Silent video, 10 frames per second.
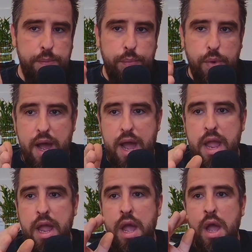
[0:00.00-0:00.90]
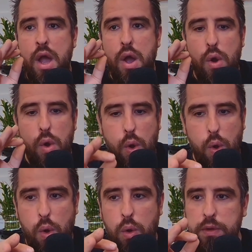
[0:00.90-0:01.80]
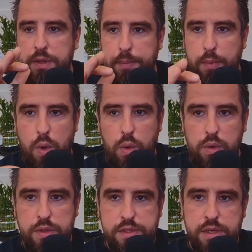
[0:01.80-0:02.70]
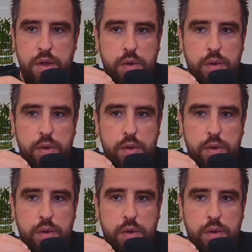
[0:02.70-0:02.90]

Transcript: buy all the molds,